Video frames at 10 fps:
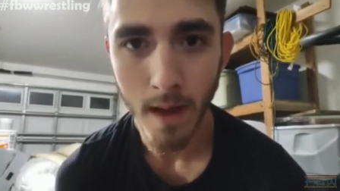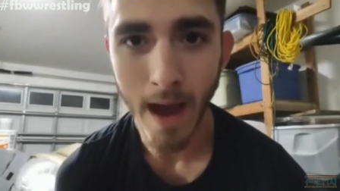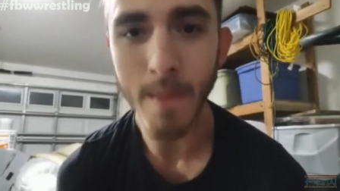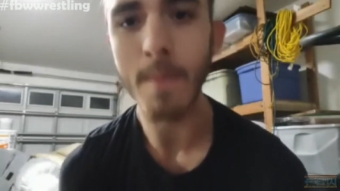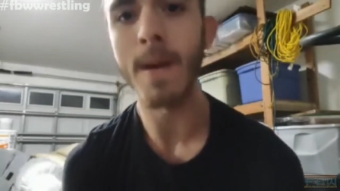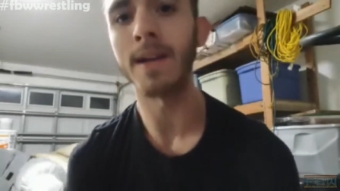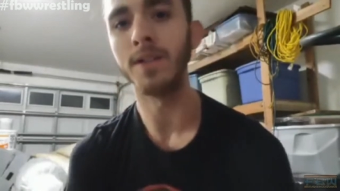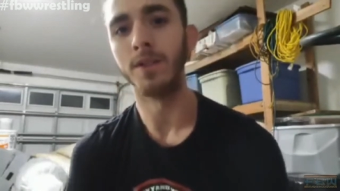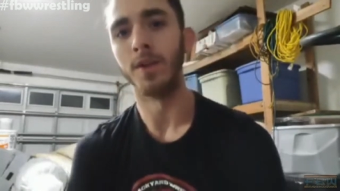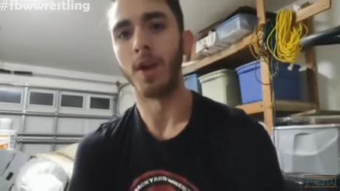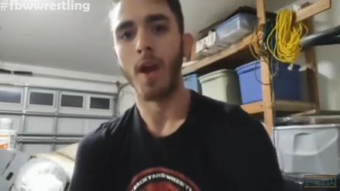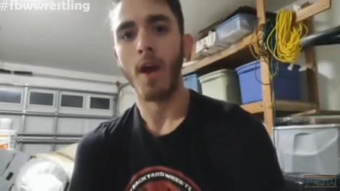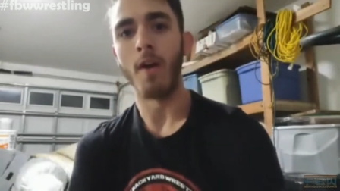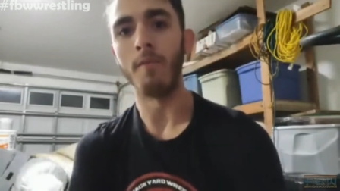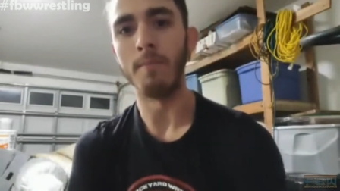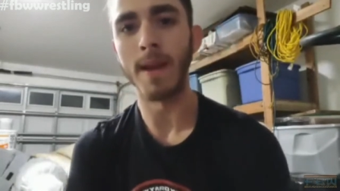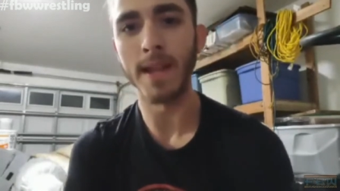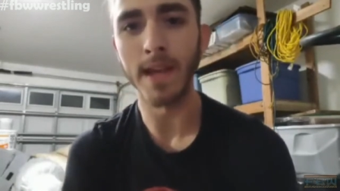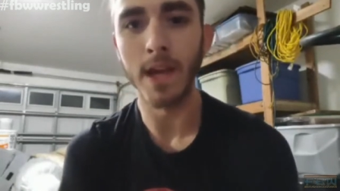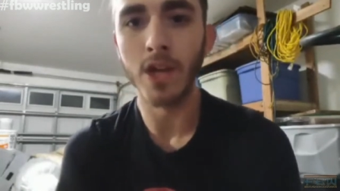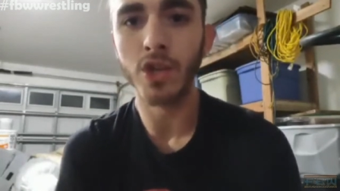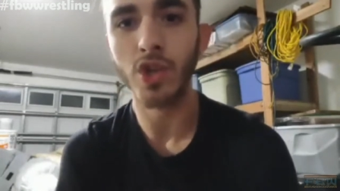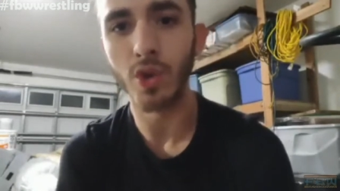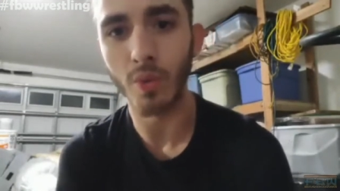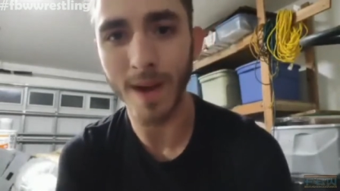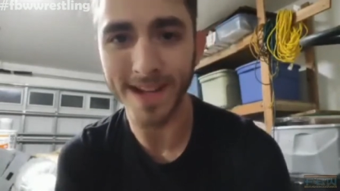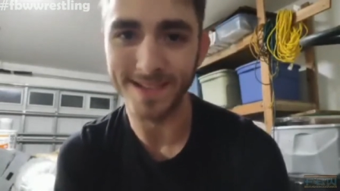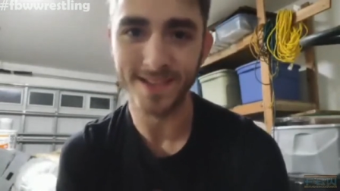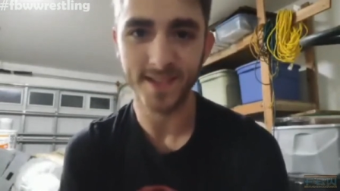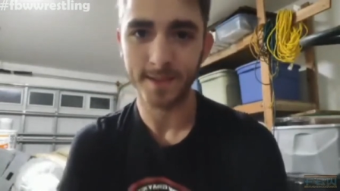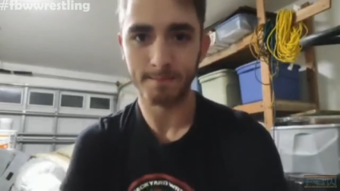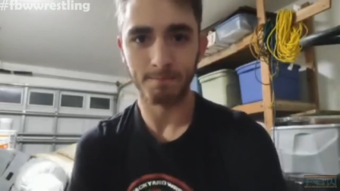I'm a master of many traits.